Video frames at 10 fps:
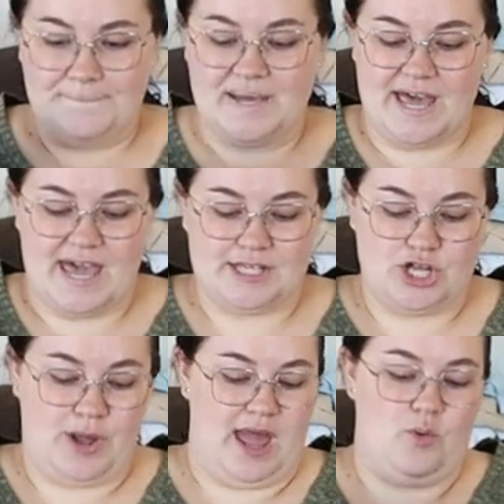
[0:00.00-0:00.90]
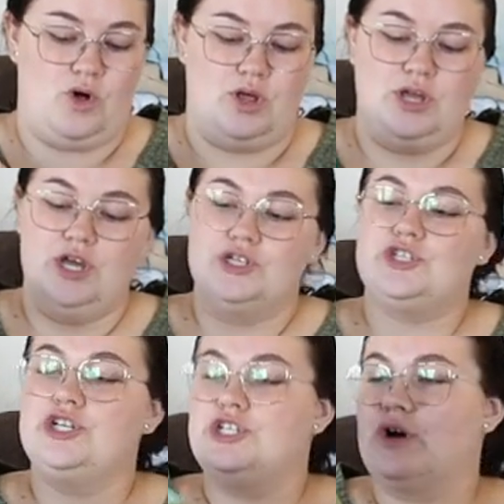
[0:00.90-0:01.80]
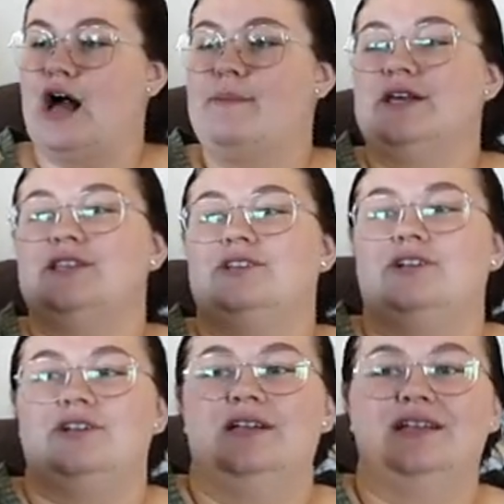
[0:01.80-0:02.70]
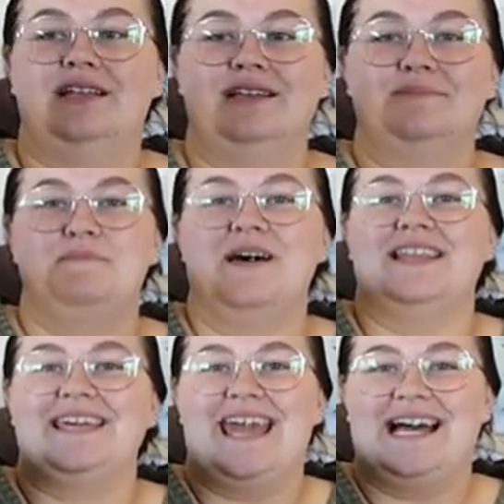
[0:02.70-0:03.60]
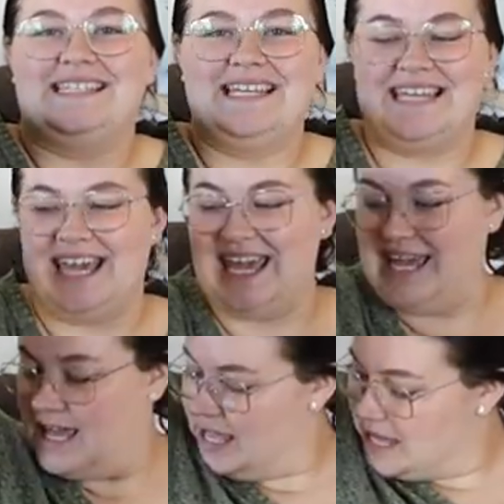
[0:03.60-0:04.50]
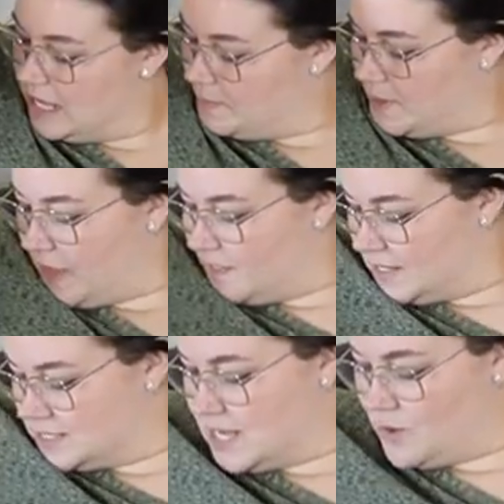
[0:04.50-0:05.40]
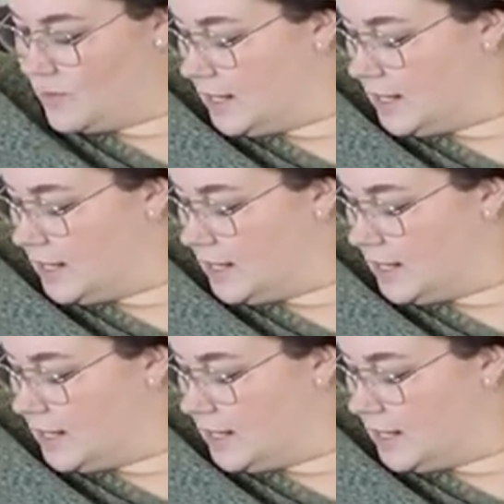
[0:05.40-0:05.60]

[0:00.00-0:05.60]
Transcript: But, okay, well, Sergio got me a little belly casting kit, but that's not